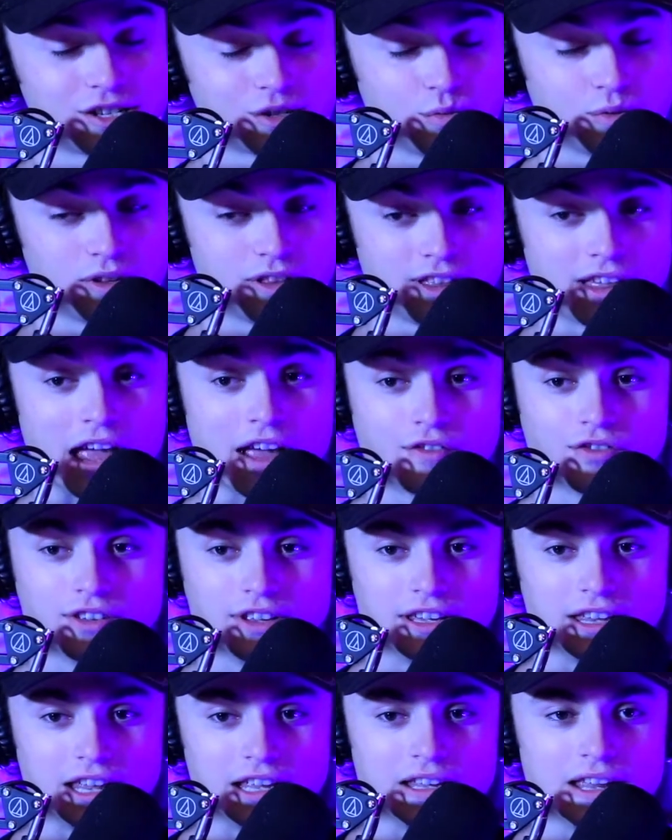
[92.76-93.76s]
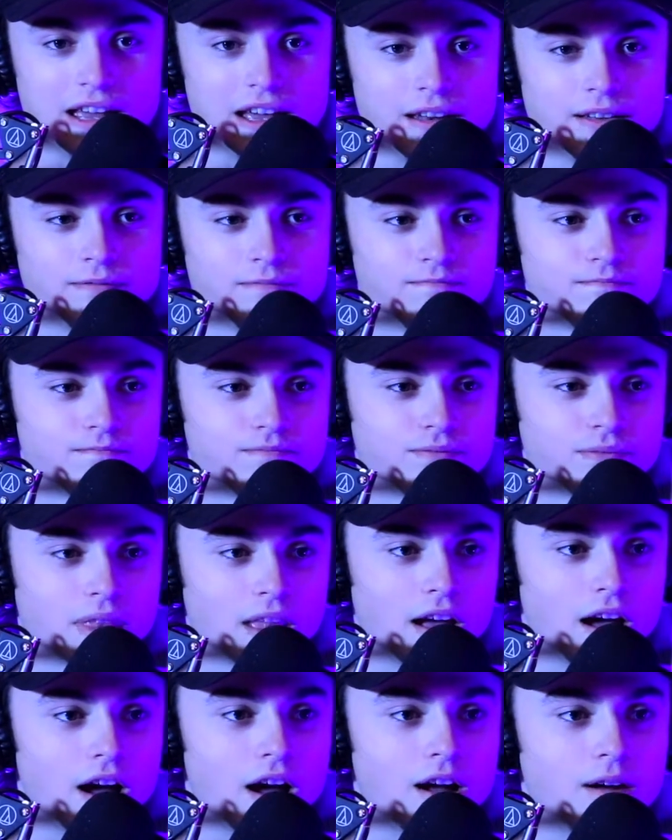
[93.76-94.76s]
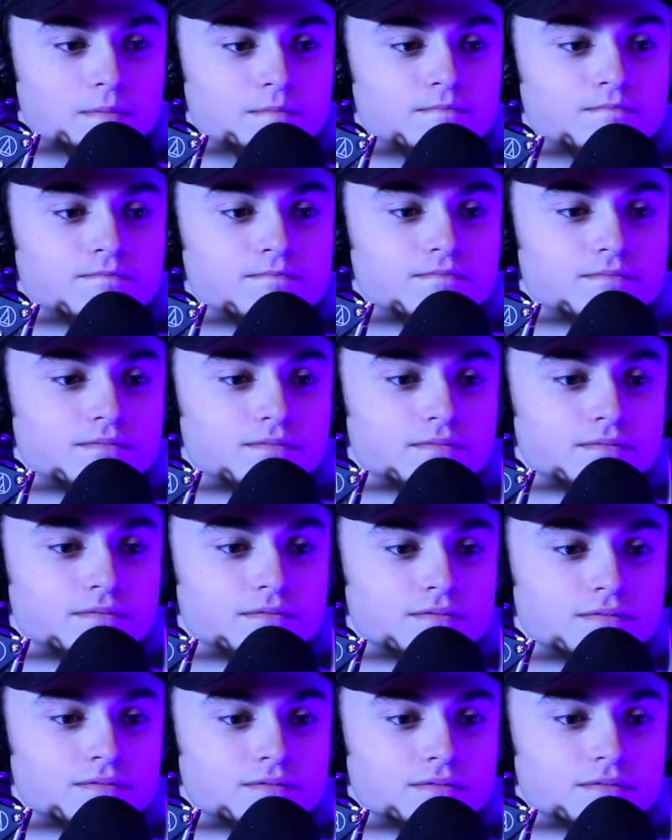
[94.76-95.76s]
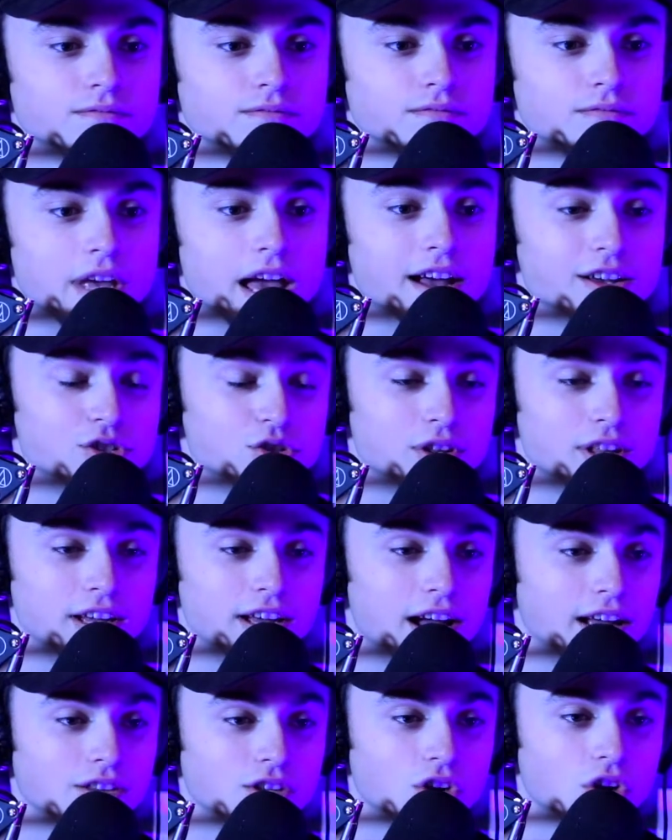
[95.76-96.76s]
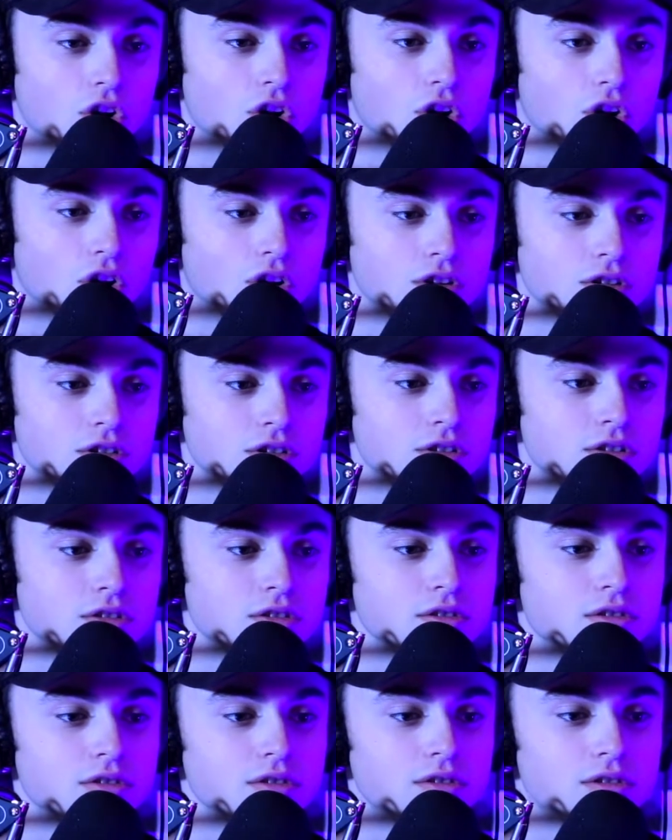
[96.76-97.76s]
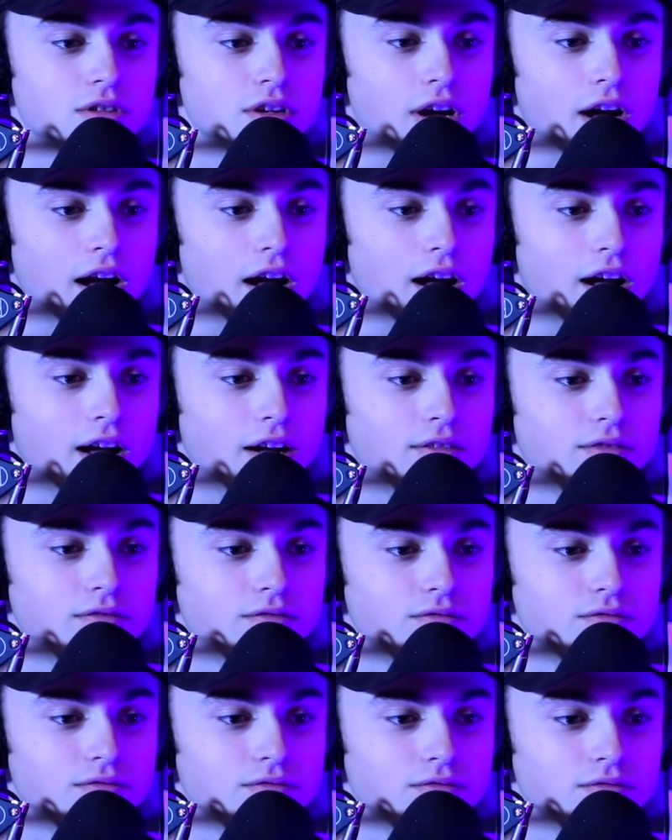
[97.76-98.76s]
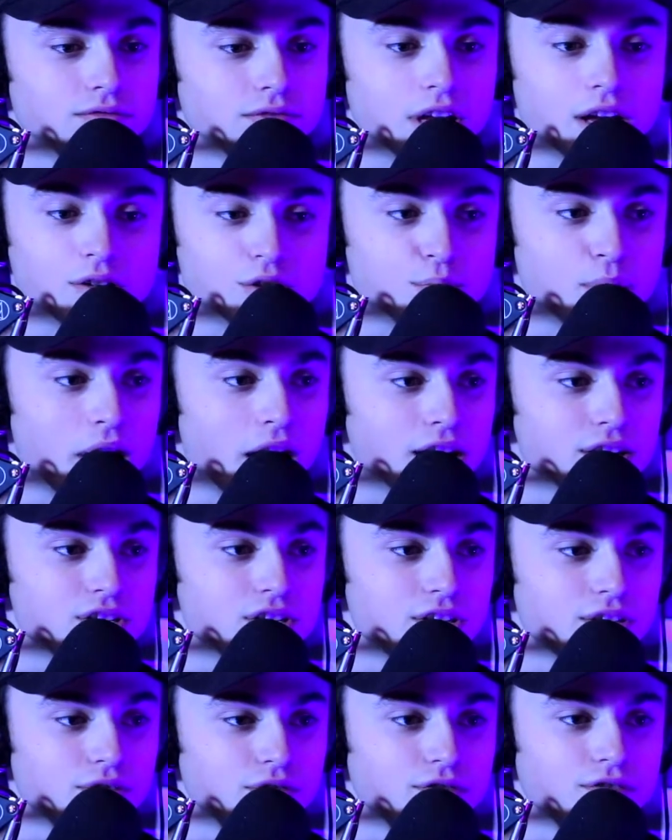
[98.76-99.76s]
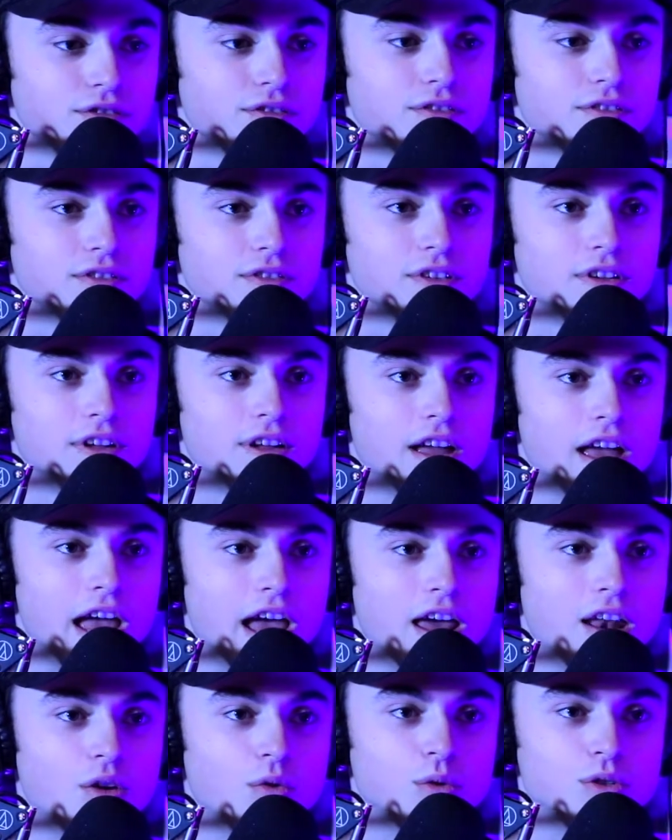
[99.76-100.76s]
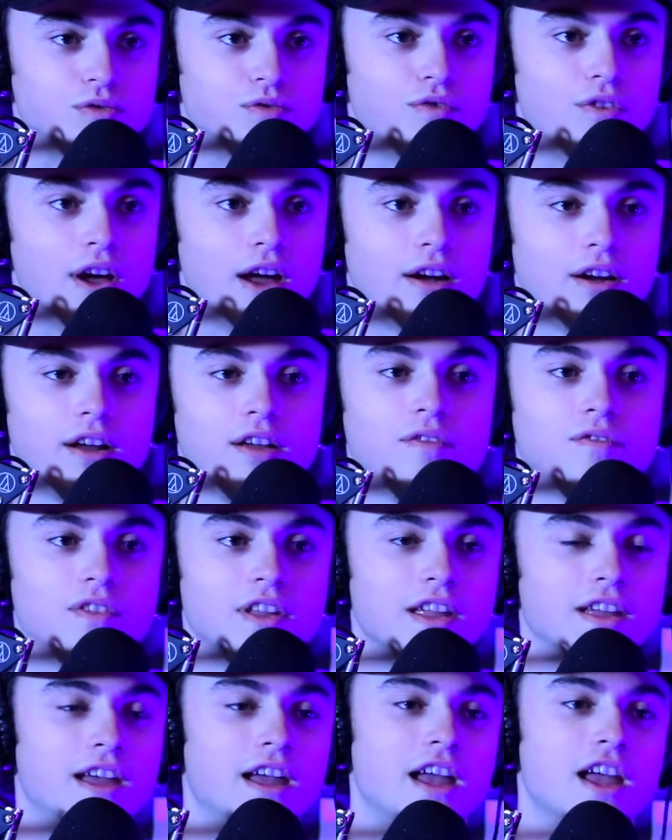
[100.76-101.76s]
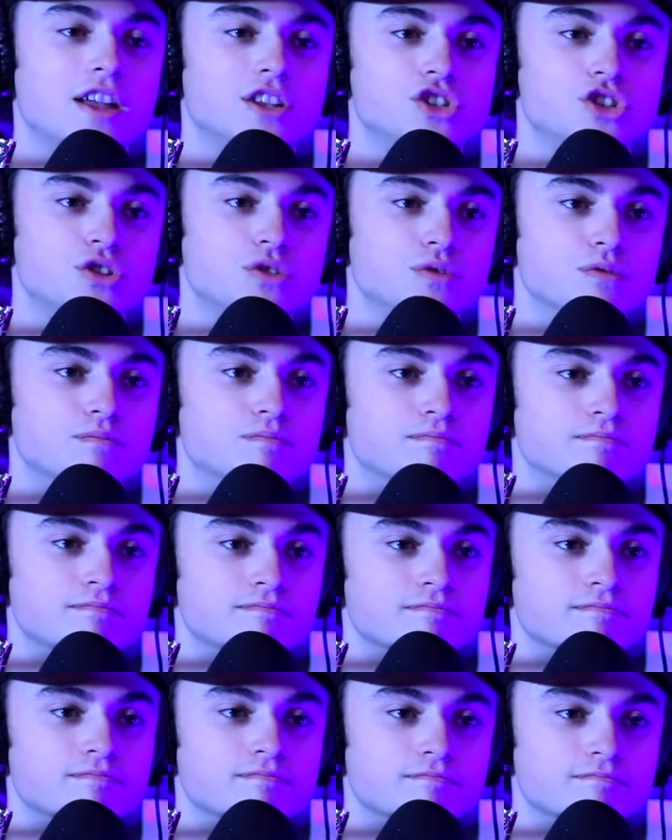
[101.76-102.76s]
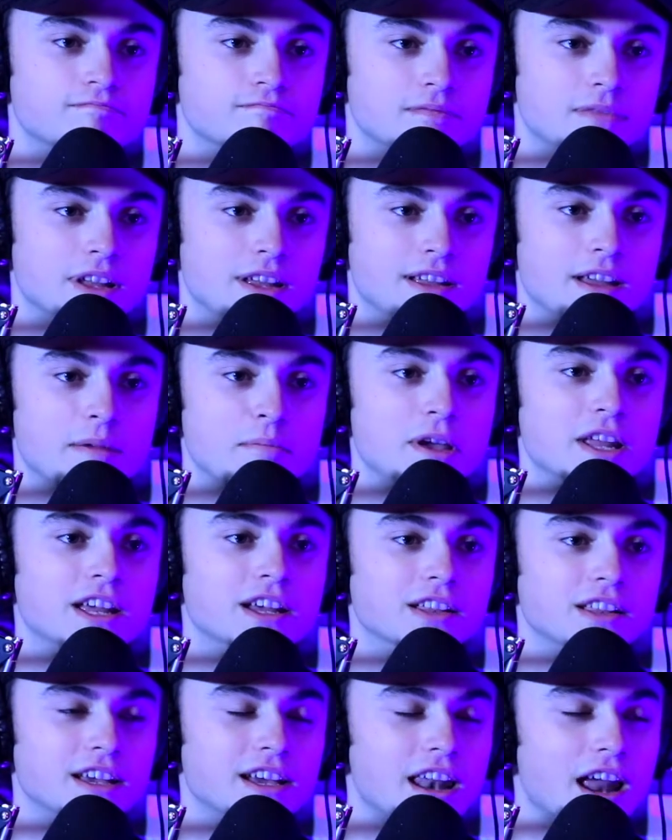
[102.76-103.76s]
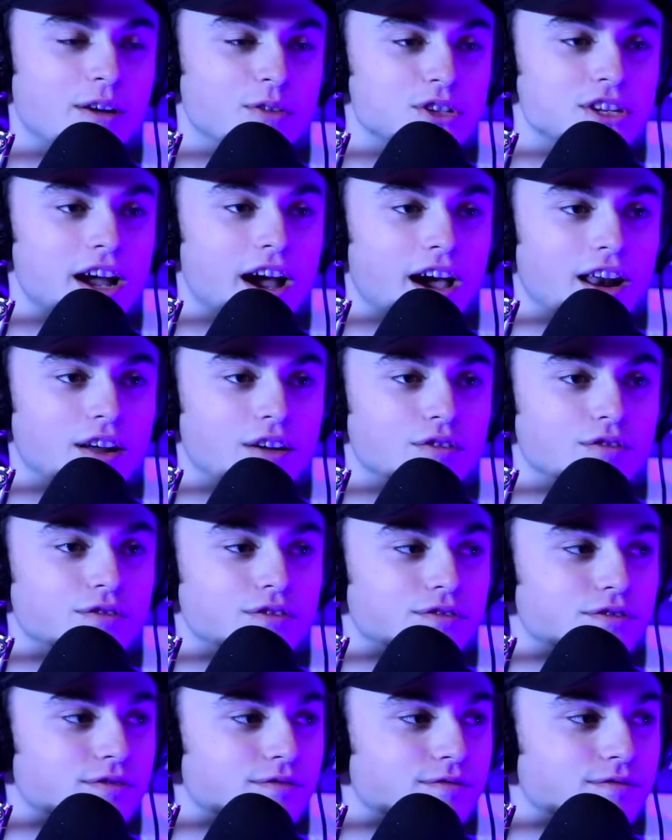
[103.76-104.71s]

thankfully they did. So then got the call. That was positive. And it was it hit you immediately, and I was kind of